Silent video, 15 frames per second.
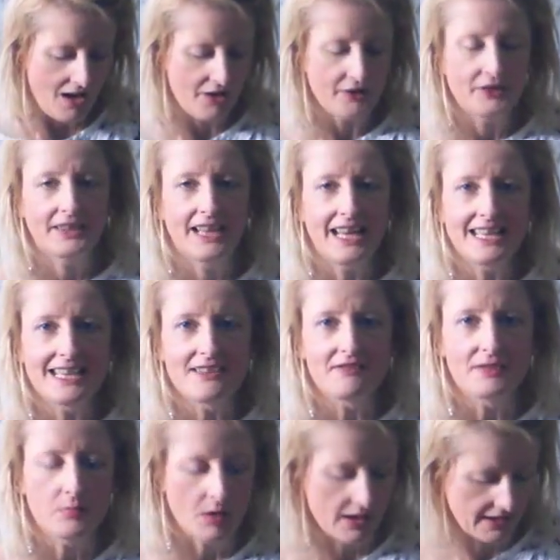Okay
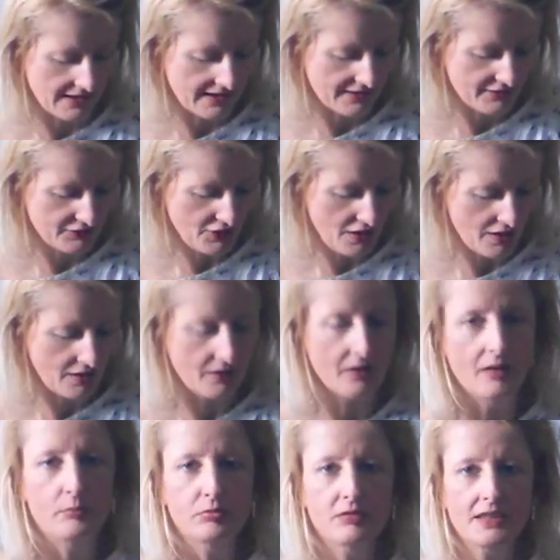everybody, so
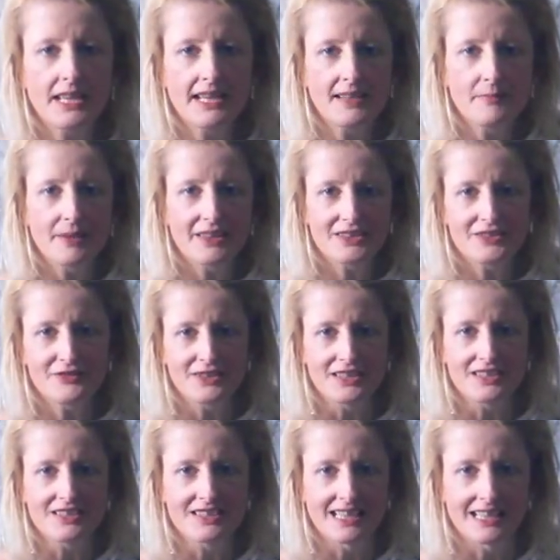I'm pretty much
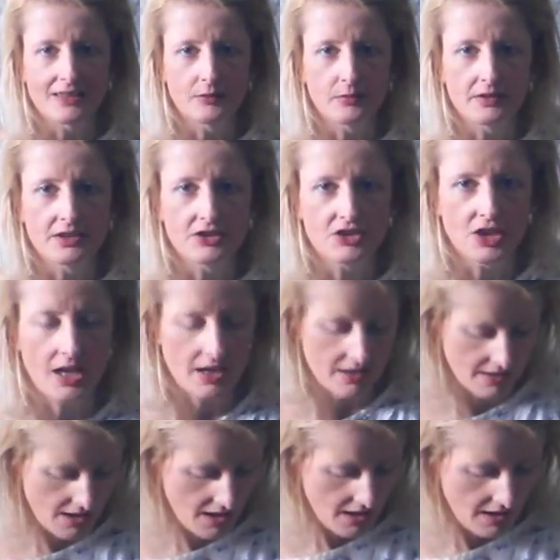finished now with the shirt.
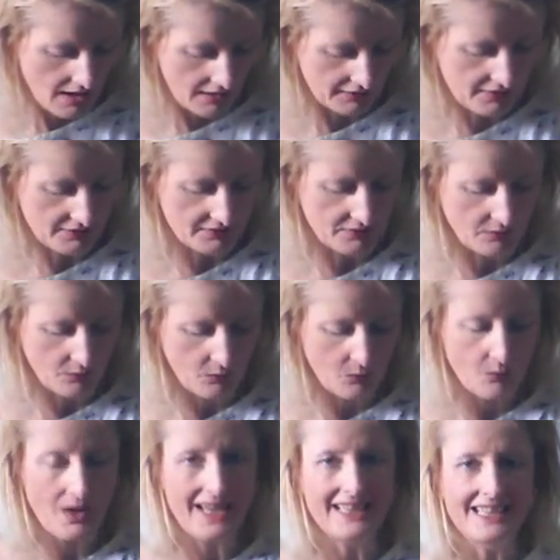Got some
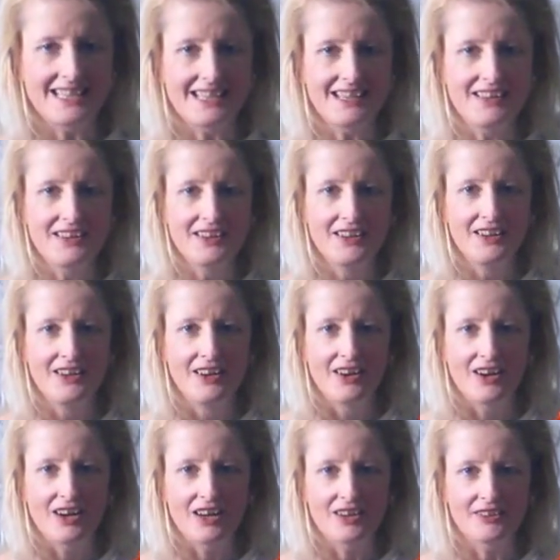wacky
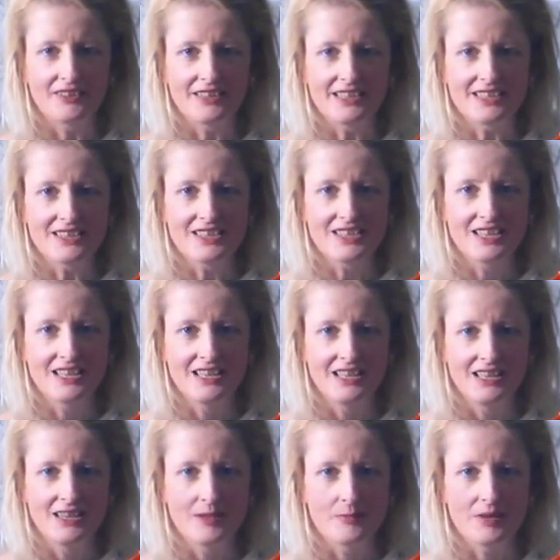orange
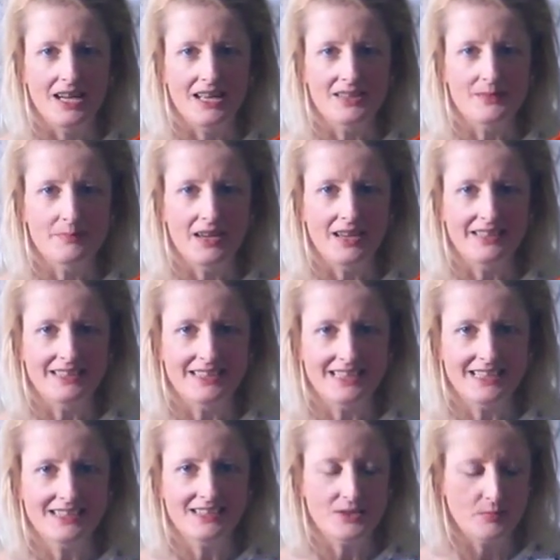bias
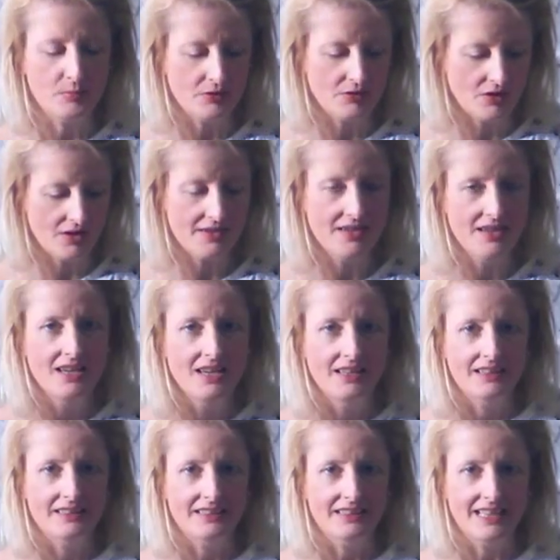binding to put on.
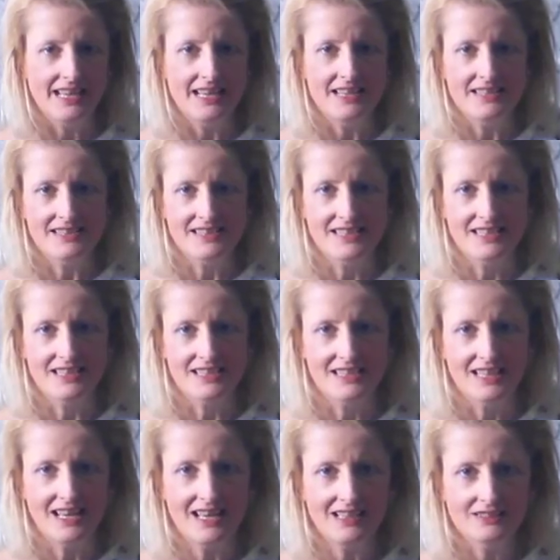Going to hand stitch
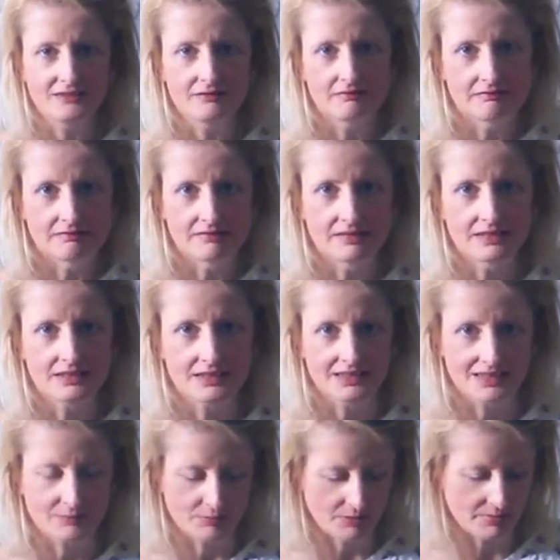that. Oh, it's
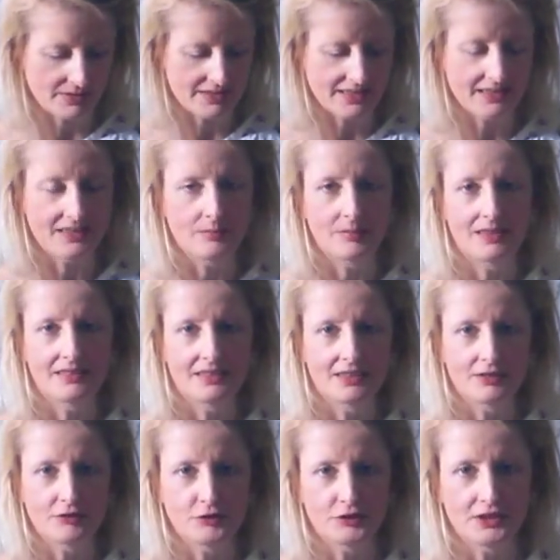going to probably take about
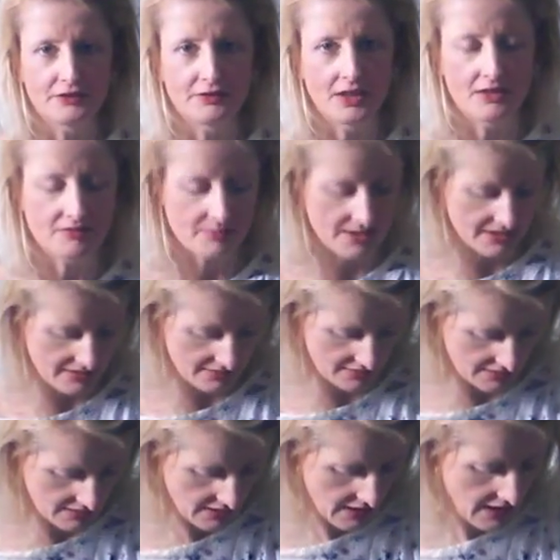another 45
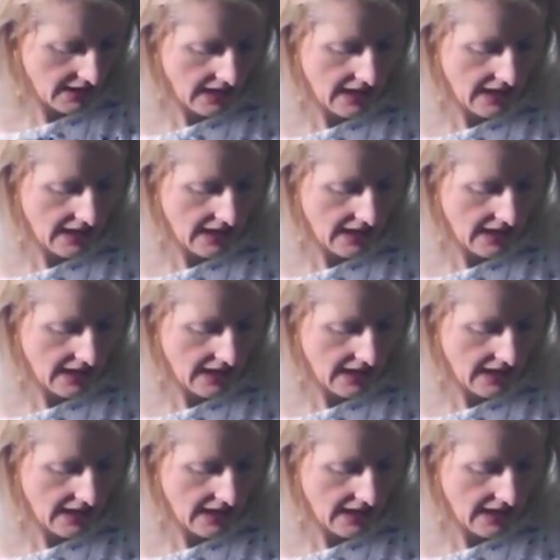minutes.